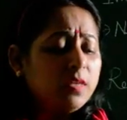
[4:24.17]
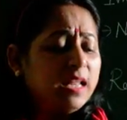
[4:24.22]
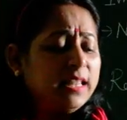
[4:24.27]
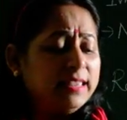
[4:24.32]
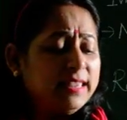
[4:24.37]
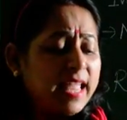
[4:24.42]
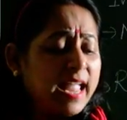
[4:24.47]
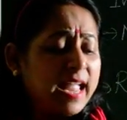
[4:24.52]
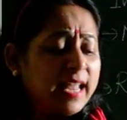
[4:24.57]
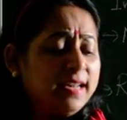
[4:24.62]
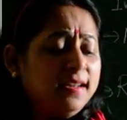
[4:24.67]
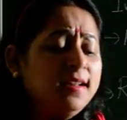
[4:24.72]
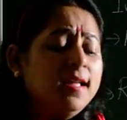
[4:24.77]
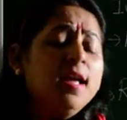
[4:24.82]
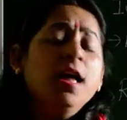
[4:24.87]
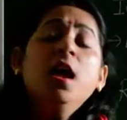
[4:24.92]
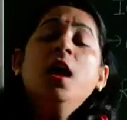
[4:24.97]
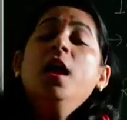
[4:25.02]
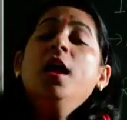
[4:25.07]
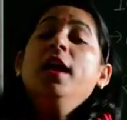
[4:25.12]
Then
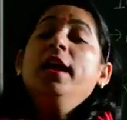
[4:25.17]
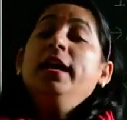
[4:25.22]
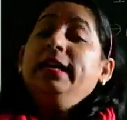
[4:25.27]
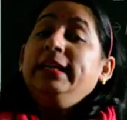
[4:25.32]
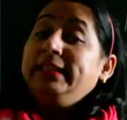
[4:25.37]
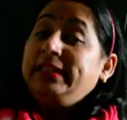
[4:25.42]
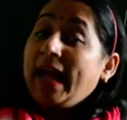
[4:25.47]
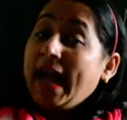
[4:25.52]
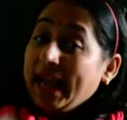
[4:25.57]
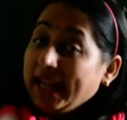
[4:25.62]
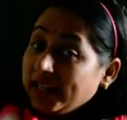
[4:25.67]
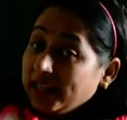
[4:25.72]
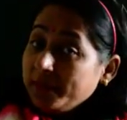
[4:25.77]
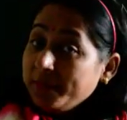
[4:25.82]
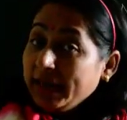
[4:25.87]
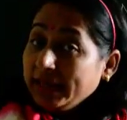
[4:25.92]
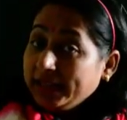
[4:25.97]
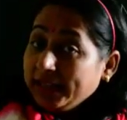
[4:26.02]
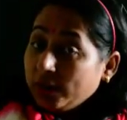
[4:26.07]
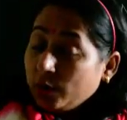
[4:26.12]

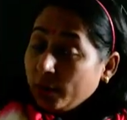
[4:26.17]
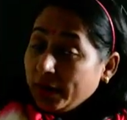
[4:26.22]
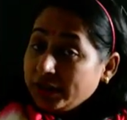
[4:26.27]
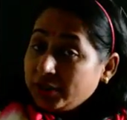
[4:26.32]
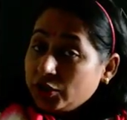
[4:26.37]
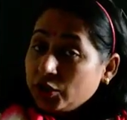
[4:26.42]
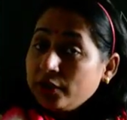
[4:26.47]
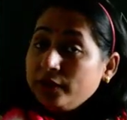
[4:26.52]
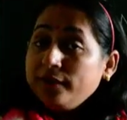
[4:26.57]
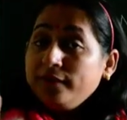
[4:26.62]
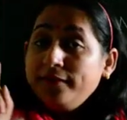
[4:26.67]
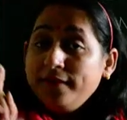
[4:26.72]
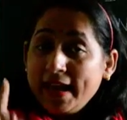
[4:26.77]
diagrammatic question,